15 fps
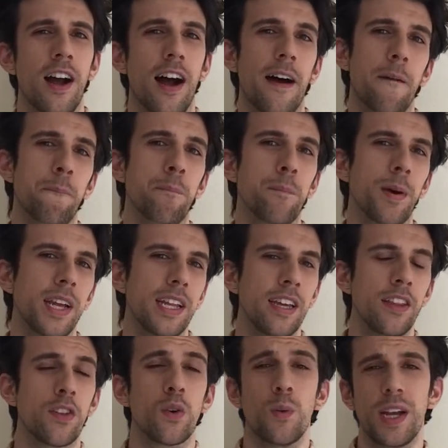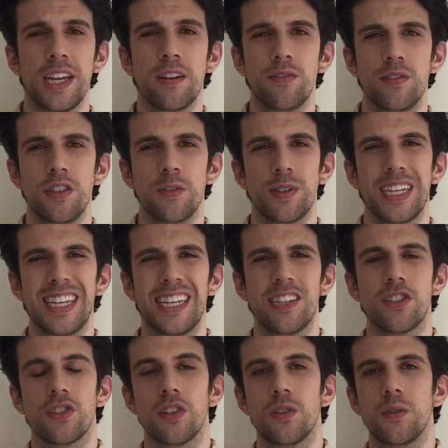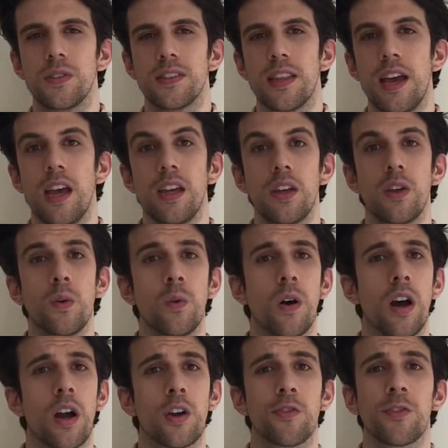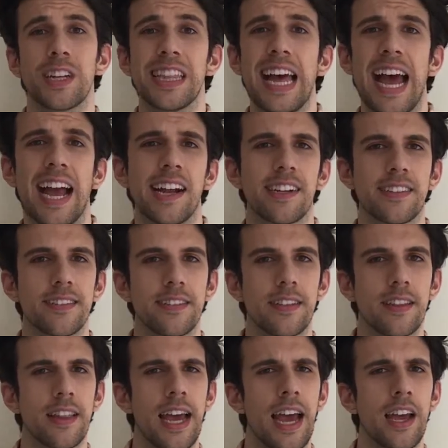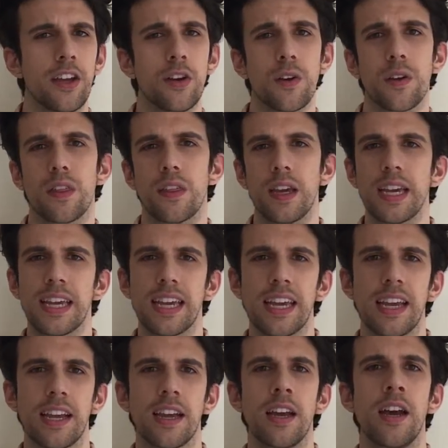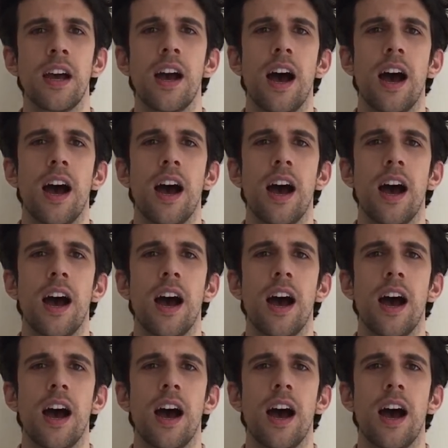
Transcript: but either way you do it, it shows that you are relaxed, that you're thinking,